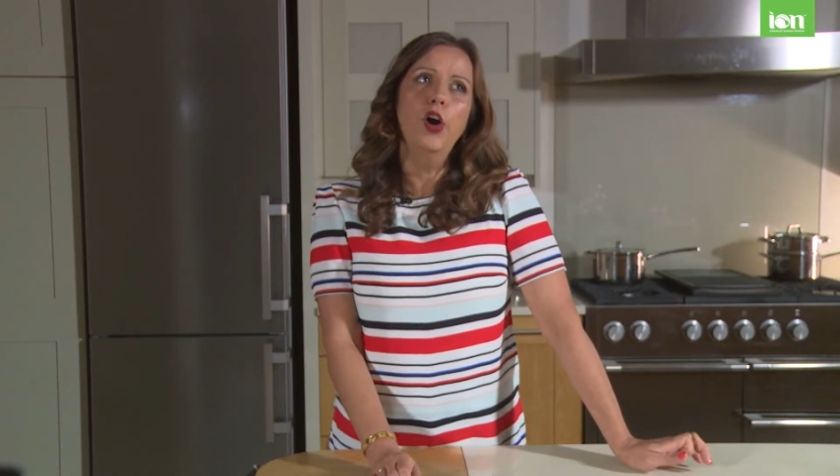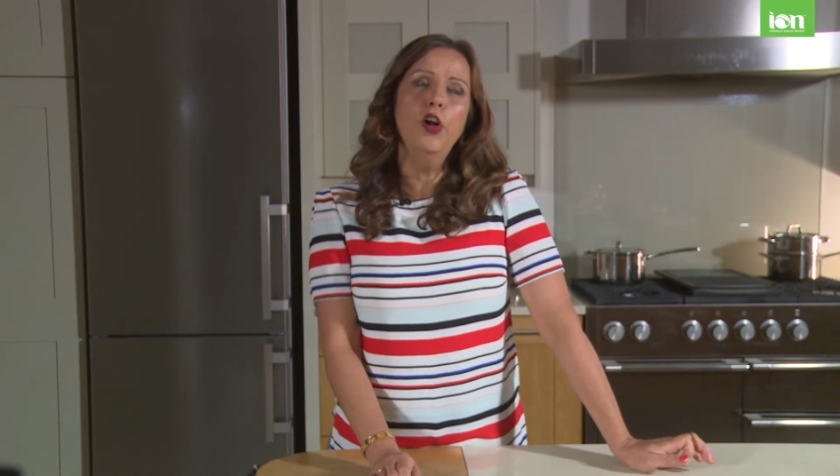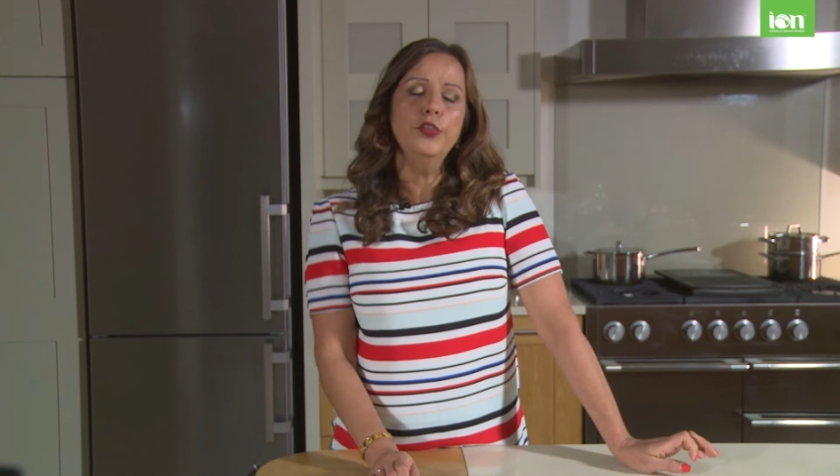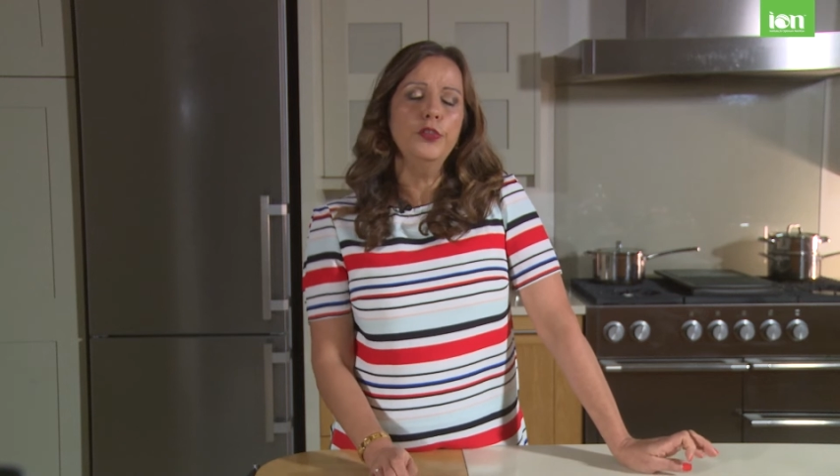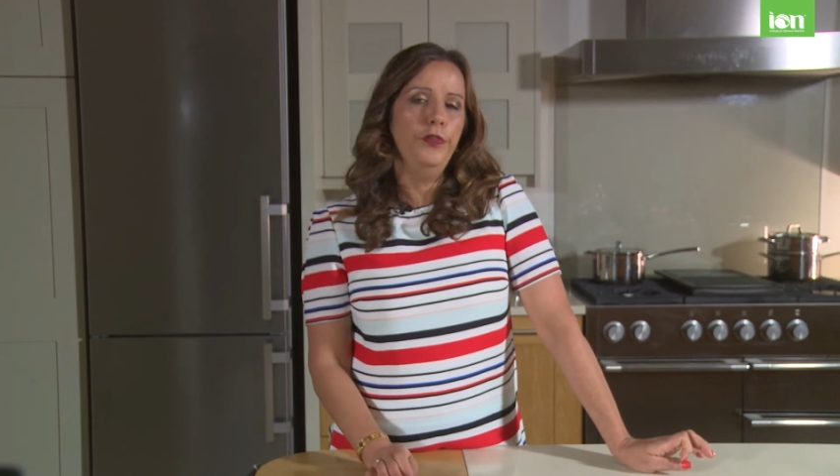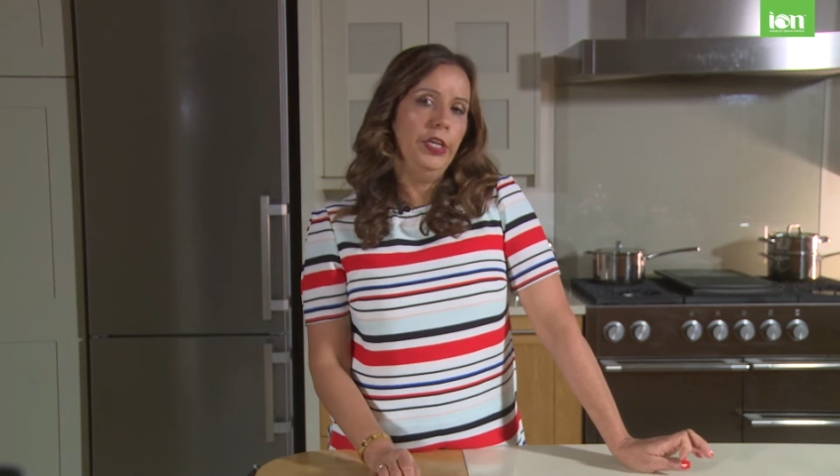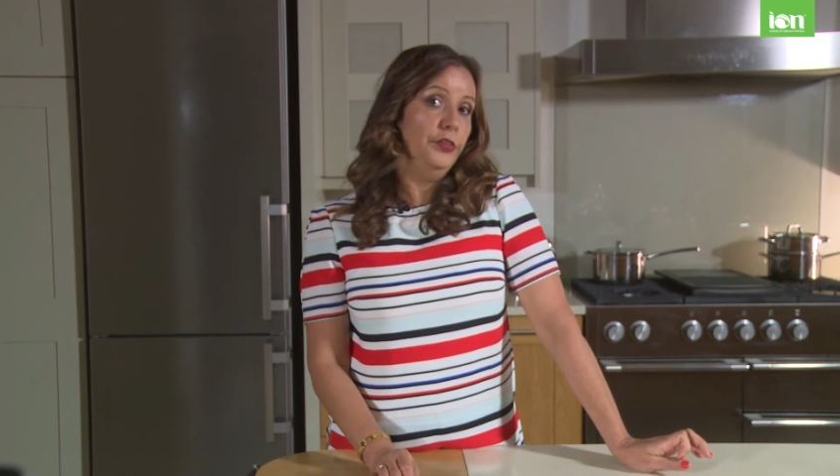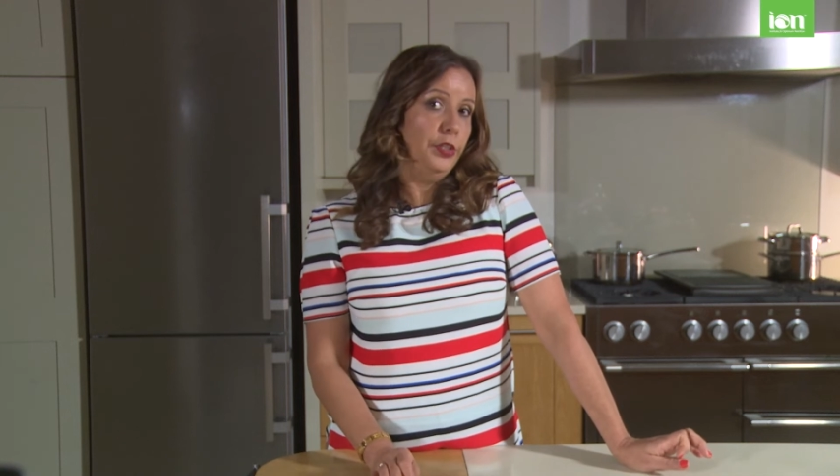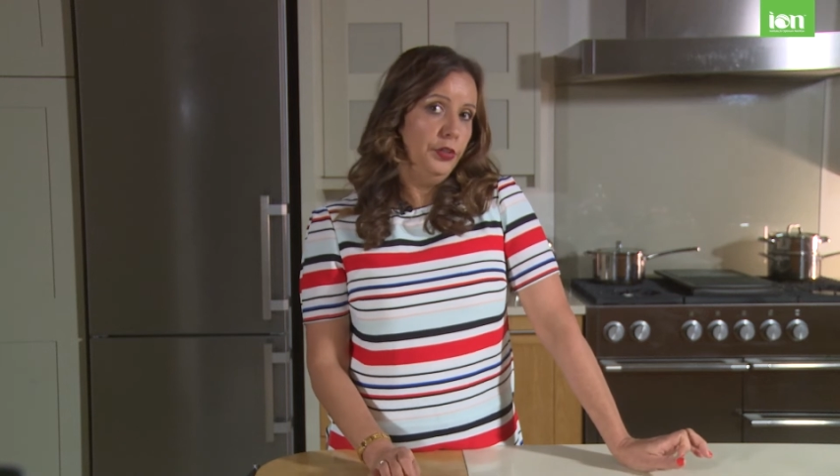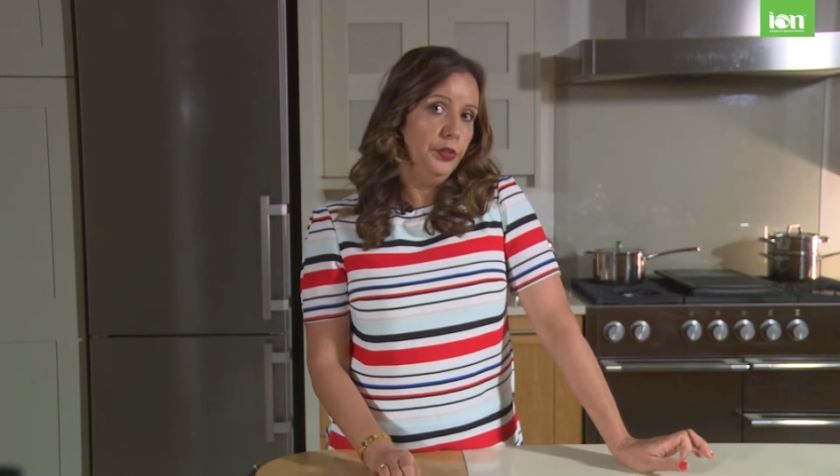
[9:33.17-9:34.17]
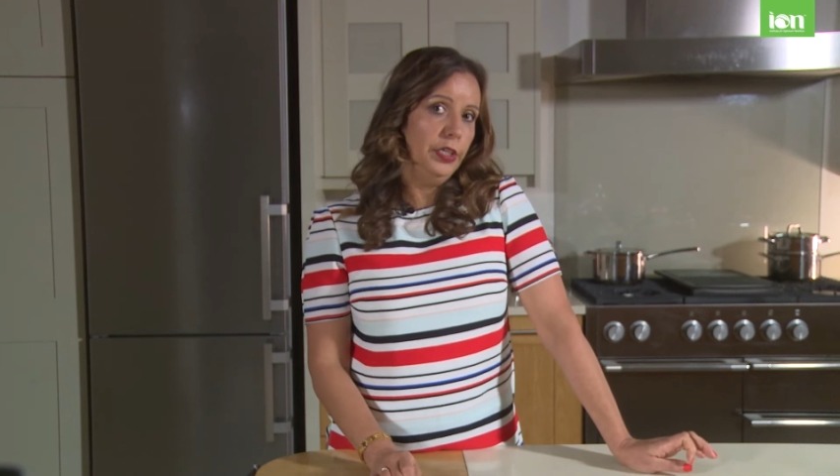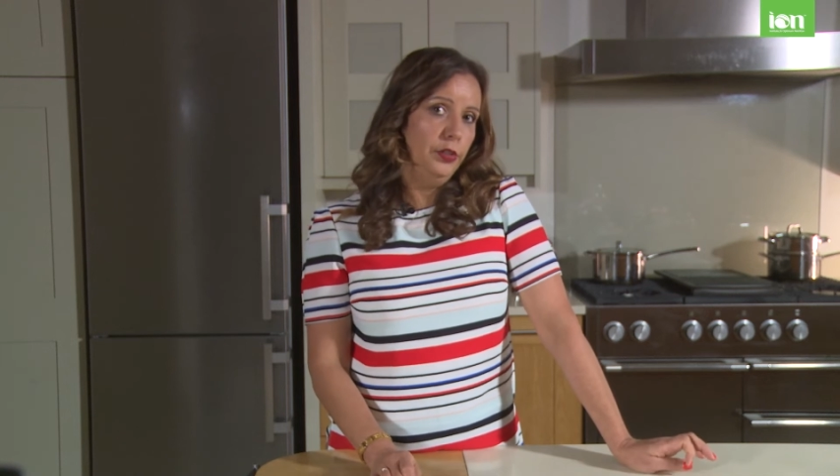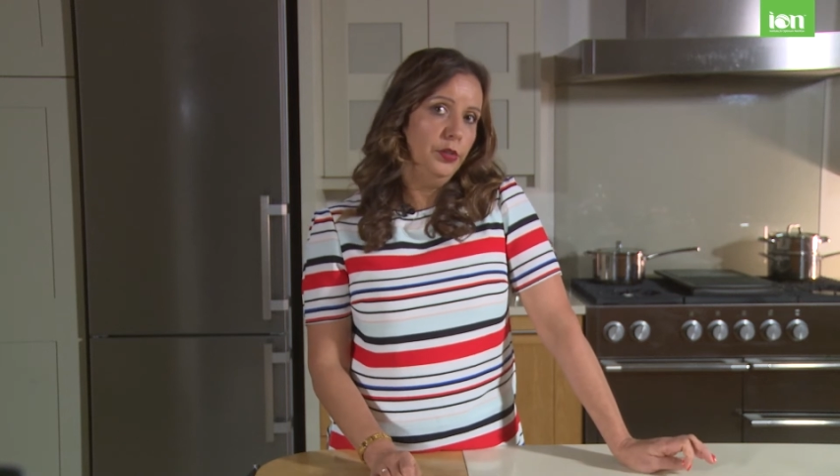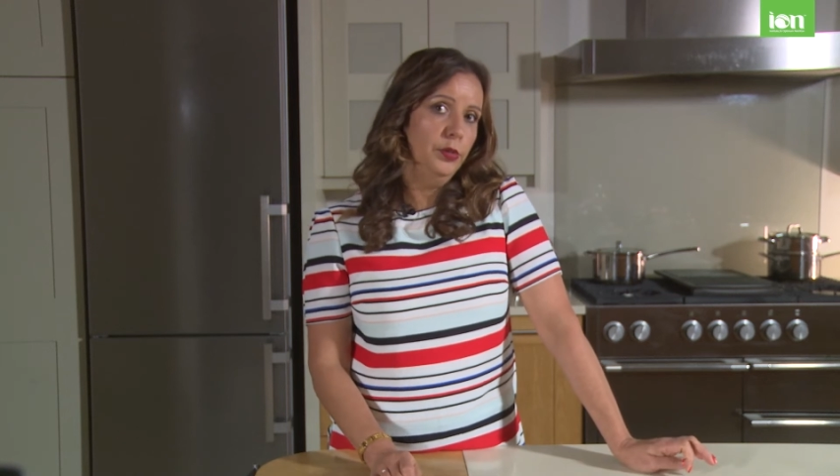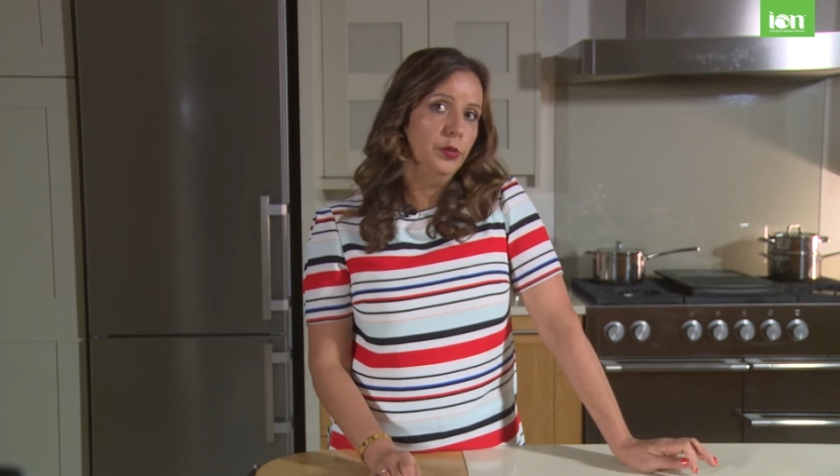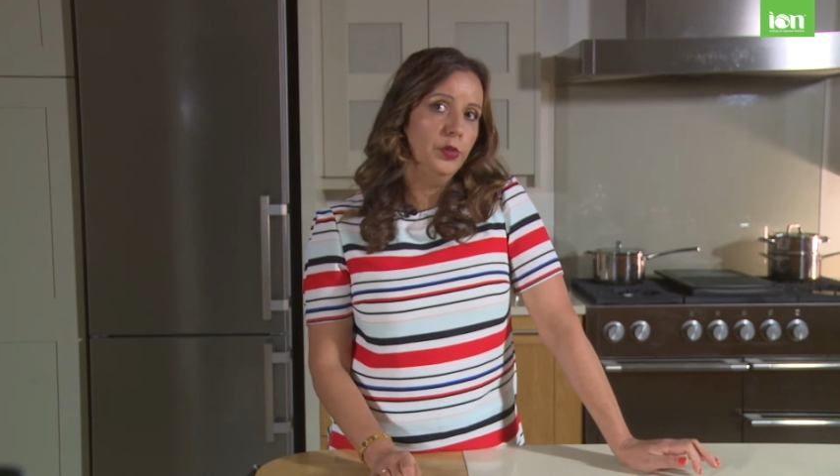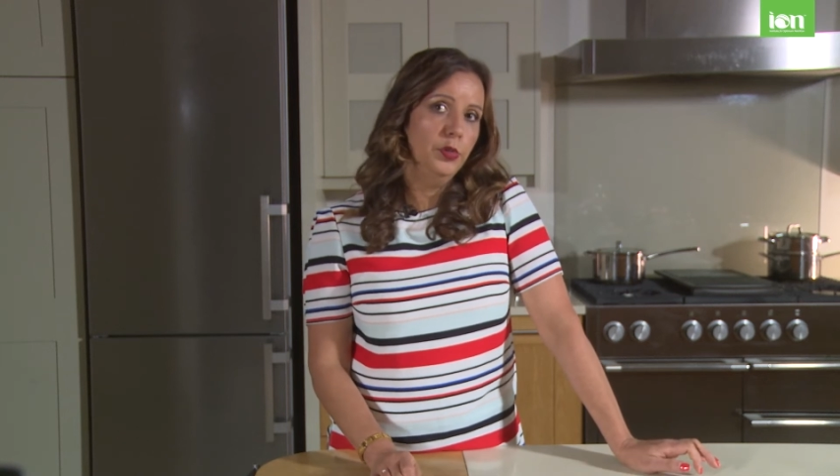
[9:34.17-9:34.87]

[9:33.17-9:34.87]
also things that you can do